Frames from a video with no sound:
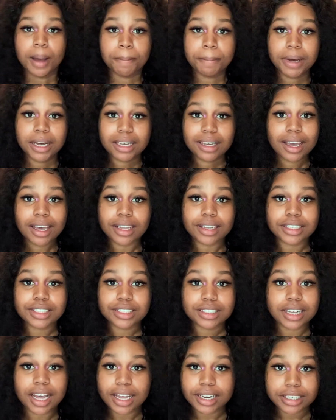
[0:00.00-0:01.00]
But yeah, let's
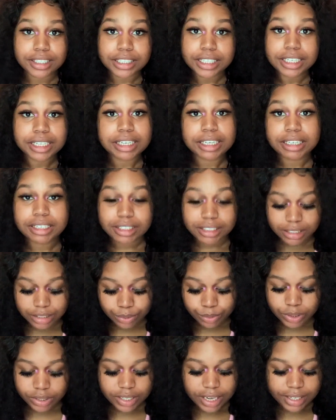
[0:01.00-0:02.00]
kind of dig in and
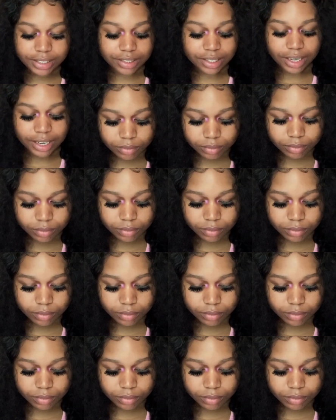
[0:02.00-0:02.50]
see what it tastes like.